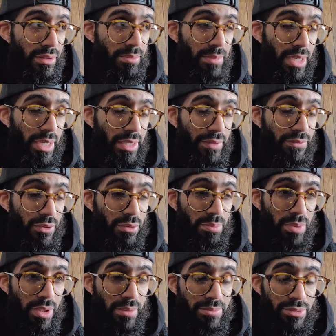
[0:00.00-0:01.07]
My fuel
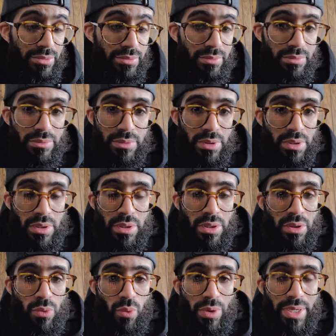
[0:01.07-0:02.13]
pump,
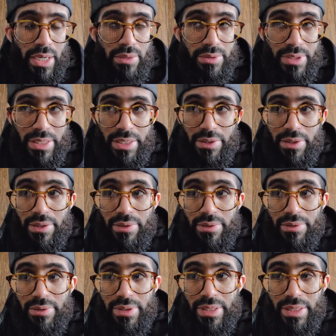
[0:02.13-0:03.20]
when I was
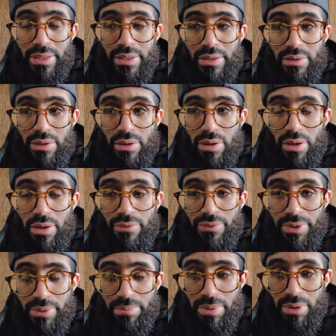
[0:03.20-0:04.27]
getting the car
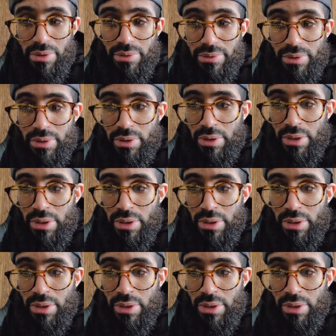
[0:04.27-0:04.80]
rebuilt,